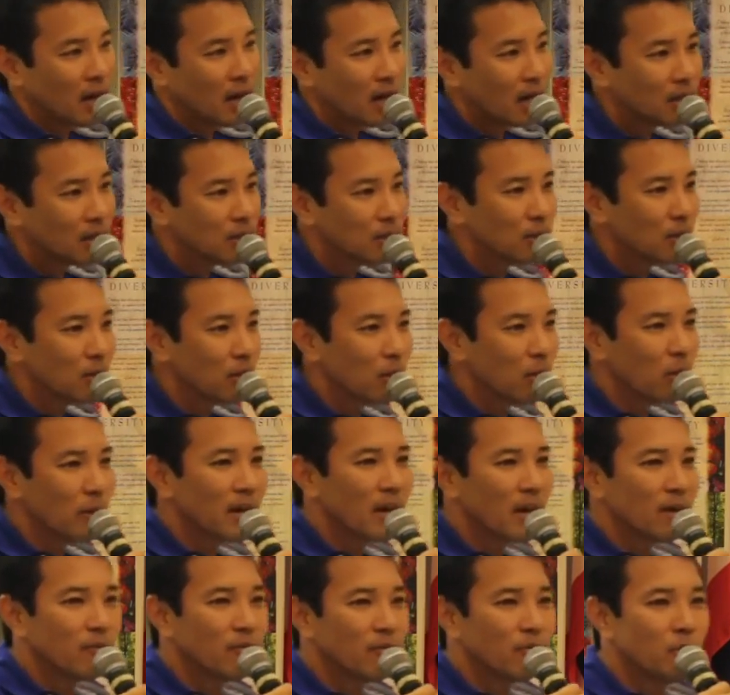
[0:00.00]
And so the way
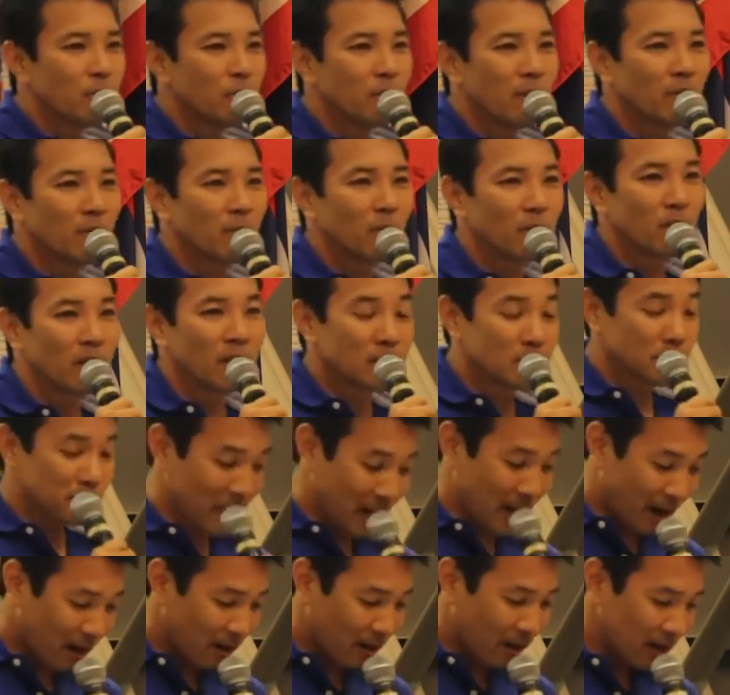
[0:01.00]
I view my role as
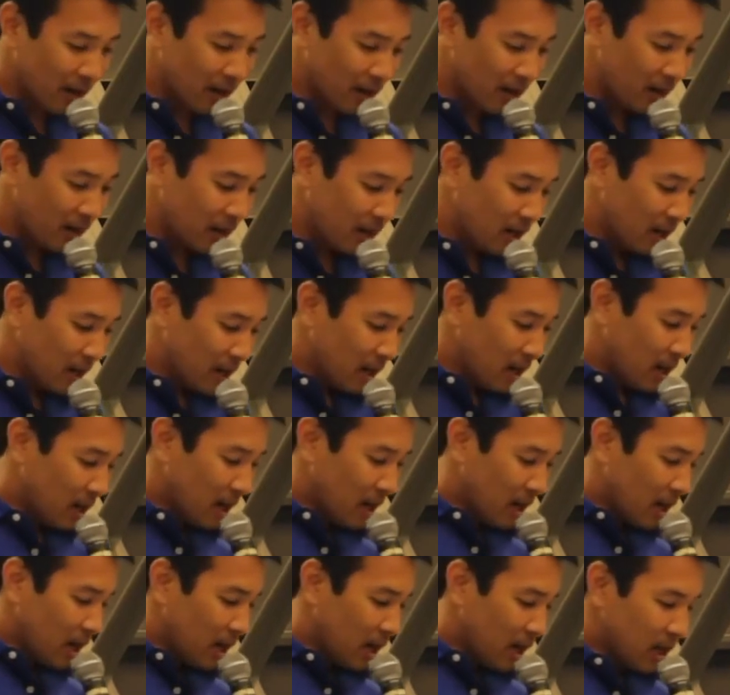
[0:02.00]
parent
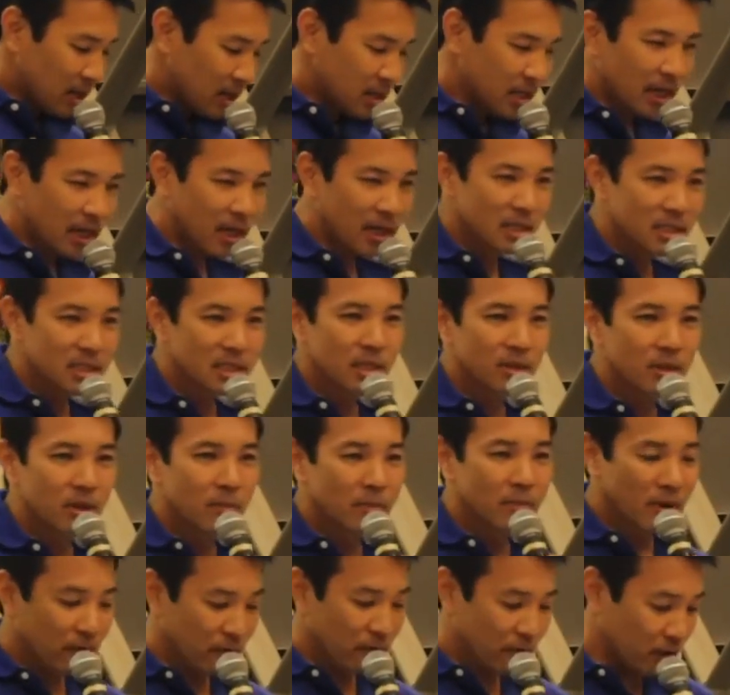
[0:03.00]
is I consider it
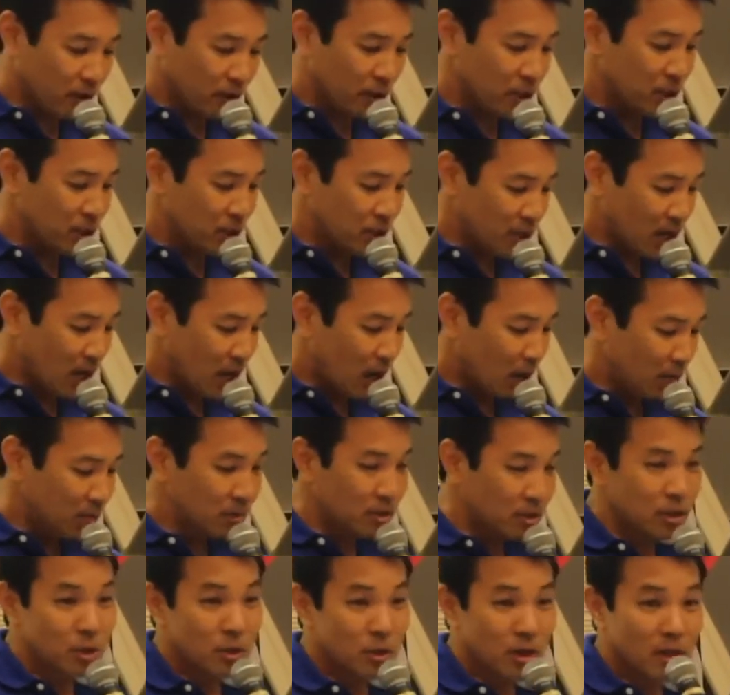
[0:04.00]
my first job
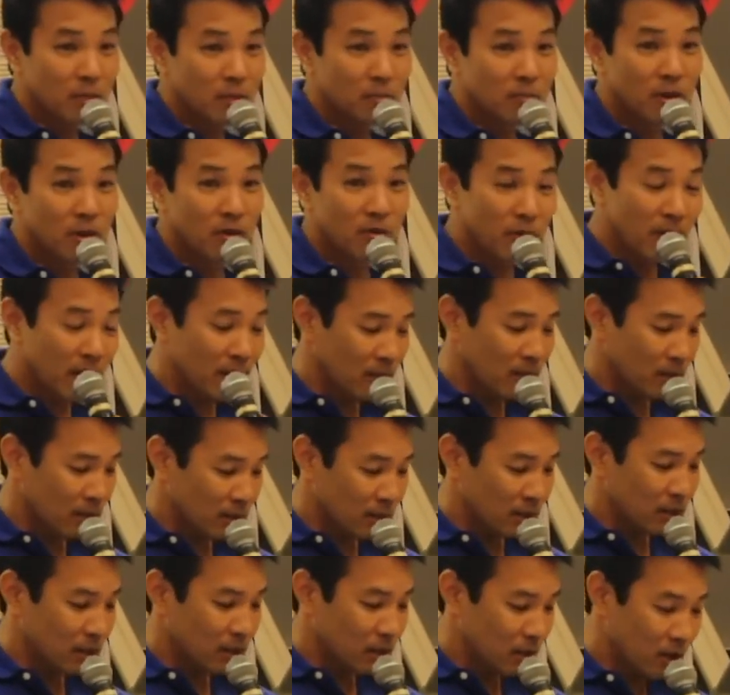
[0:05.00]
to try to prevent
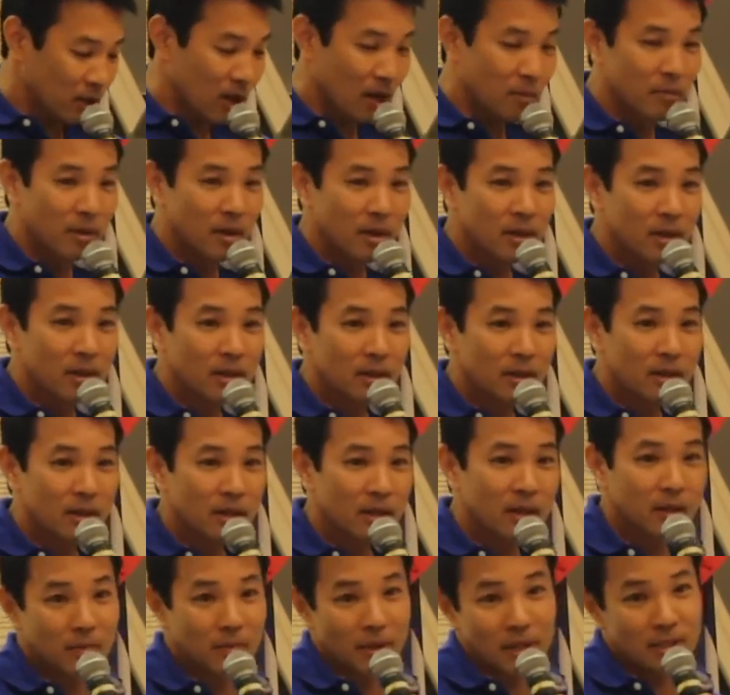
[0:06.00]
trauma
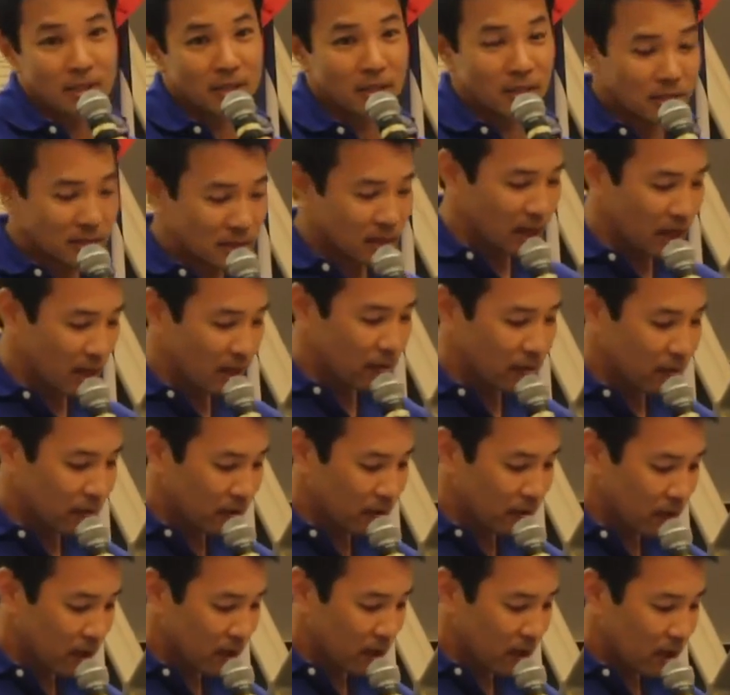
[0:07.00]
in my son's
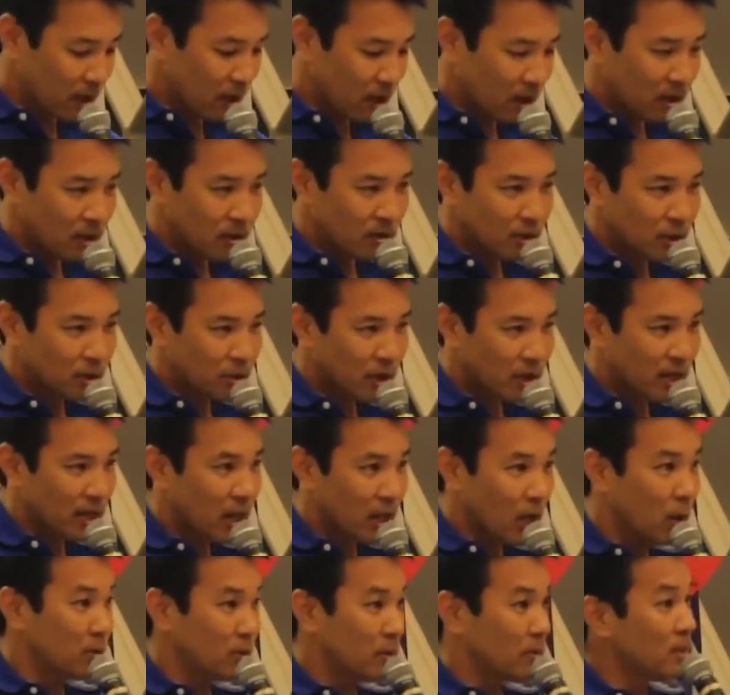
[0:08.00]
life, to try to
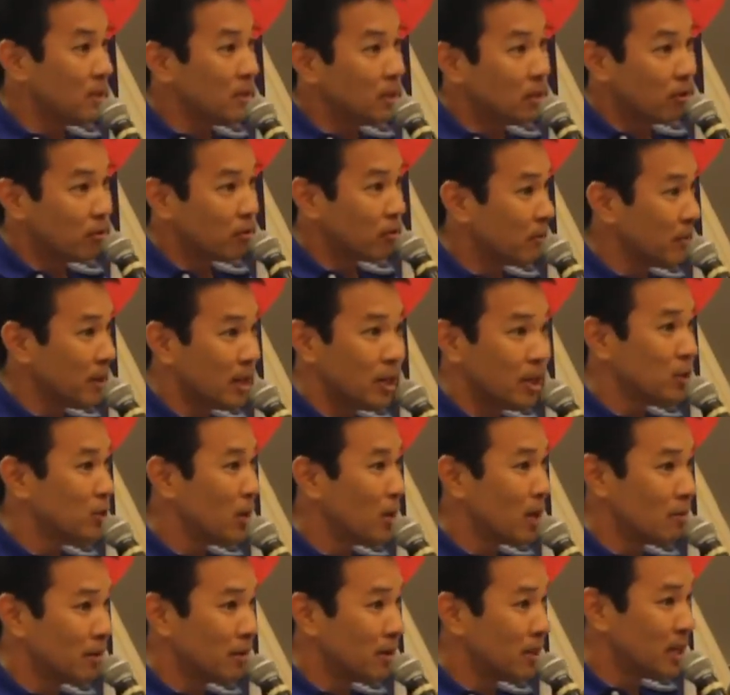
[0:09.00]
help him heal from any
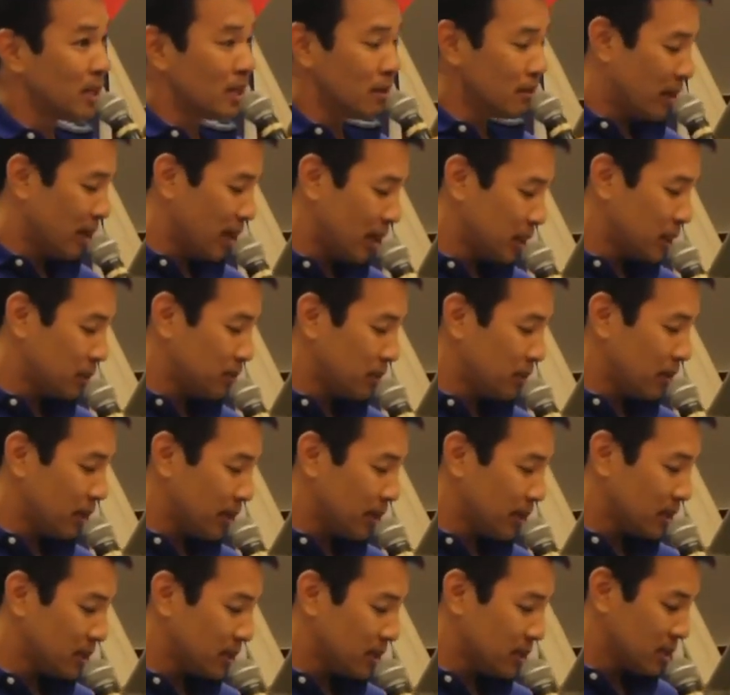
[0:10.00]
trauma that he might
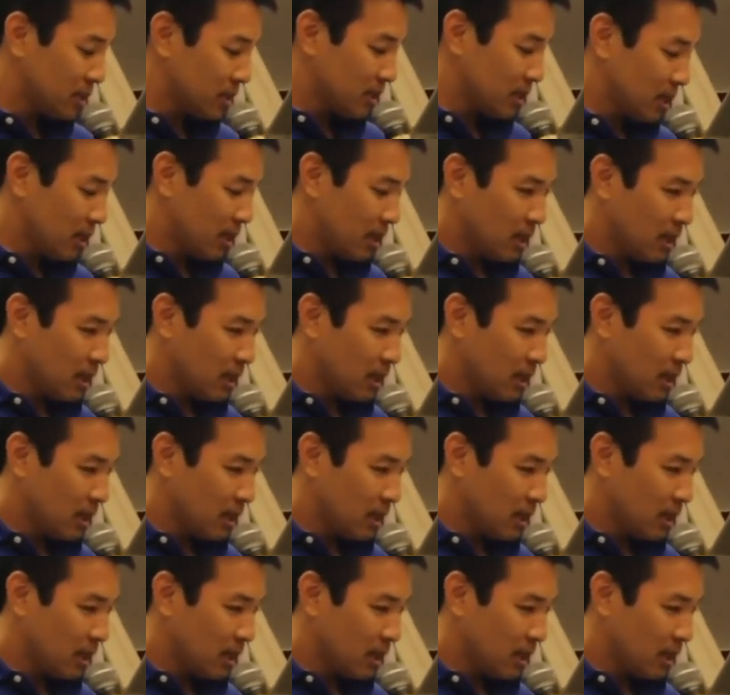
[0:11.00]
experience,